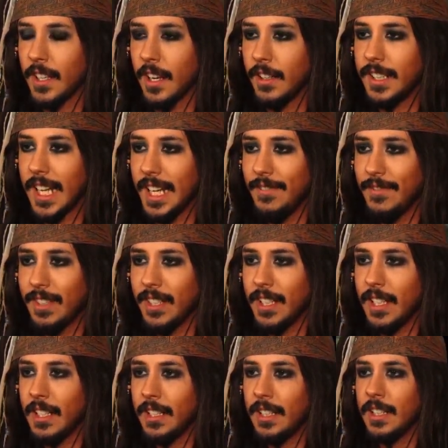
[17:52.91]
Okay.
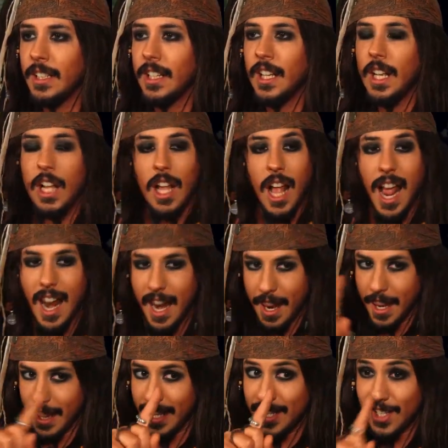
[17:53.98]

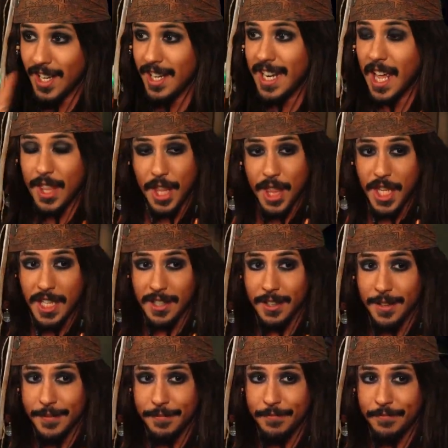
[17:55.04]
This is another thing.
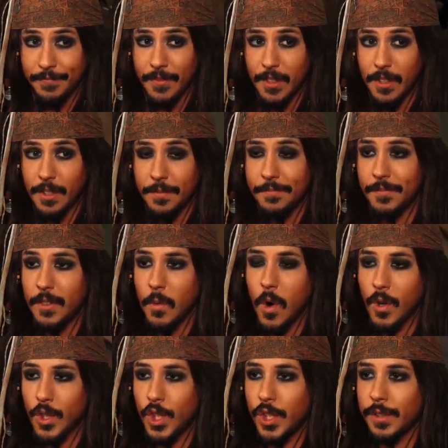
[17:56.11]

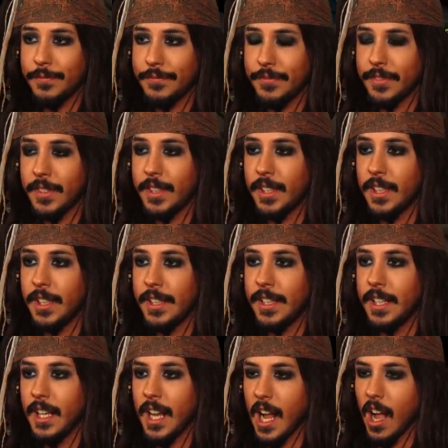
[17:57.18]
Watch.
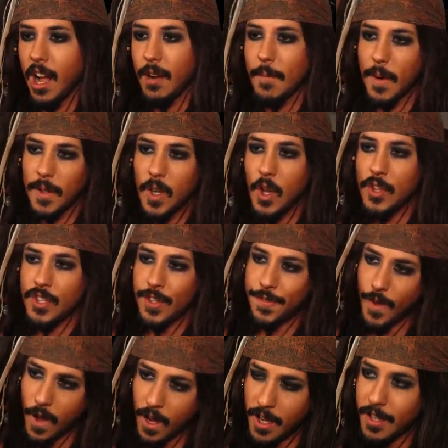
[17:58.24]
Oh my god, there's a
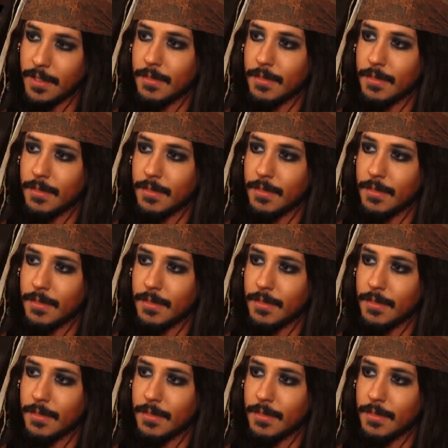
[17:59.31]
fire.